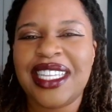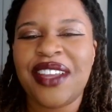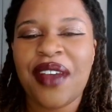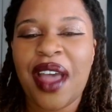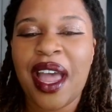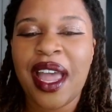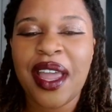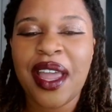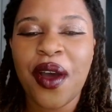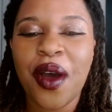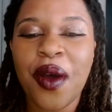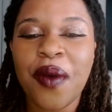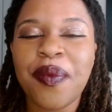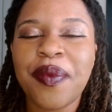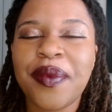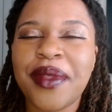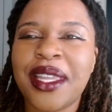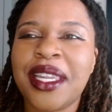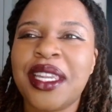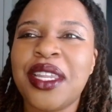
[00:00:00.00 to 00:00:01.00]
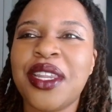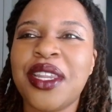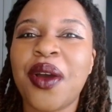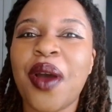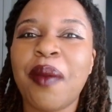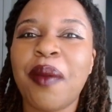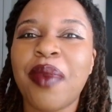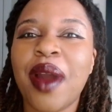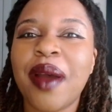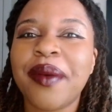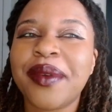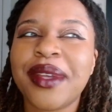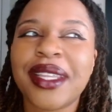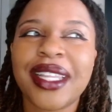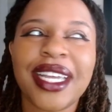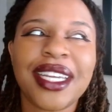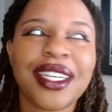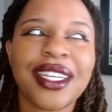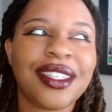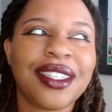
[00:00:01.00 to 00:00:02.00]
And I hope, I'm probably
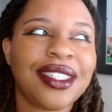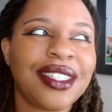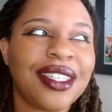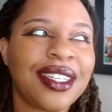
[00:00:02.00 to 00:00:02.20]
like,